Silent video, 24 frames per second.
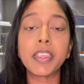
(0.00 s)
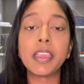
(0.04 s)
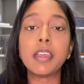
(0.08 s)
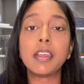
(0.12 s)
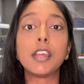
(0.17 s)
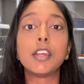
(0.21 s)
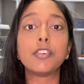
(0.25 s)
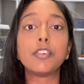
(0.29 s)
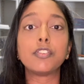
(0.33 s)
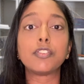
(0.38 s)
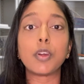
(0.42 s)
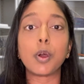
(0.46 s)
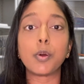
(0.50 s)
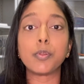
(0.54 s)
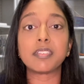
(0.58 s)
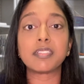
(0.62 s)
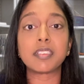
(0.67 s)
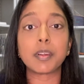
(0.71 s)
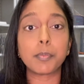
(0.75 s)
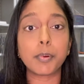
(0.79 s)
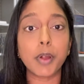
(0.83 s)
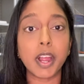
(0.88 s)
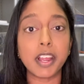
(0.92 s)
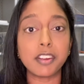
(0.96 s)
So the
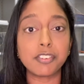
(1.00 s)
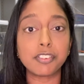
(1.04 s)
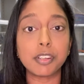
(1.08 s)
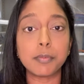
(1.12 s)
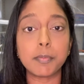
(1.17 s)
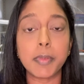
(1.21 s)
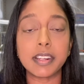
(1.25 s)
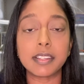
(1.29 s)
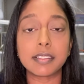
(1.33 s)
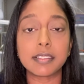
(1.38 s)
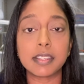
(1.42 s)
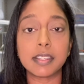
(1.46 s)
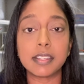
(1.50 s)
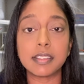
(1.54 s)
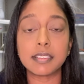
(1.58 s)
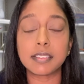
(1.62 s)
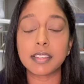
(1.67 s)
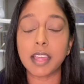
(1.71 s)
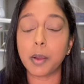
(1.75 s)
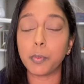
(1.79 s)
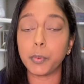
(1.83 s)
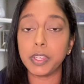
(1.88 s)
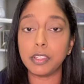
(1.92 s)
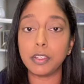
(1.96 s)
suppression medicines that we
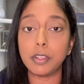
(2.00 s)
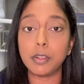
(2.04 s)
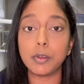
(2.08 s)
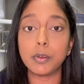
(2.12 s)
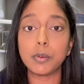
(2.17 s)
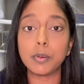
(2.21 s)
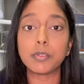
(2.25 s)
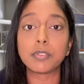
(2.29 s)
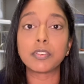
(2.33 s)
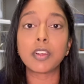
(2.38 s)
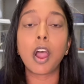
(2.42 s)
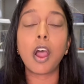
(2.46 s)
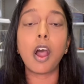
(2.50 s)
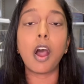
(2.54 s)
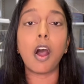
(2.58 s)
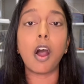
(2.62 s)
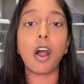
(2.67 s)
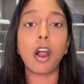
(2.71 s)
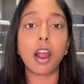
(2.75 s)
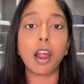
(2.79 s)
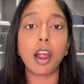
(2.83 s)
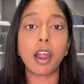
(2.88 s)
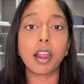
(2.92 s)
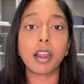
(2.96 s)
use
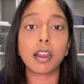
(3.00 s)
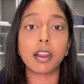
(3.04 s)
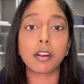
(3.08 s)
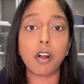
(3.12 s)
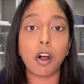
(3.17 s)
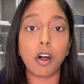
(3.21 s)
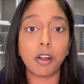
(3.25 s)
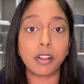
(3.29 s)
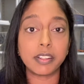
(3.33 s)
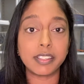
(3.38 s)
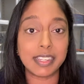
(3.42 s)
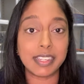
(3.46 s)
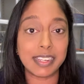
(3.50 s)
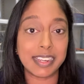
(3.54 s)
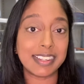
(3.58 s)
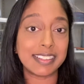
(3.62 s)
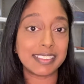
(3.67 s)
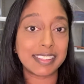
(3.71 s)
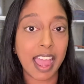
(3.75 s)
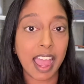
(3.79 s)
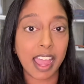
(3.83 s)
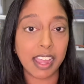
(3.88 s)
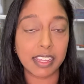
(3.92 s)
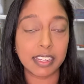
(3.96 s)
are called an
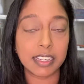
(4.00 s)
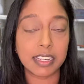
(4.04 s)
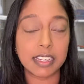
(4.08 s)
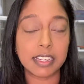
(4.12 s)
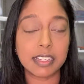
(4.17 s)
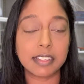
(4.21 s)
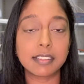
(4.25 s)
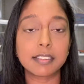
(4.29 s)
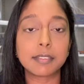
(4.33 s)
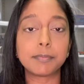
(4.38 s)
antagonist.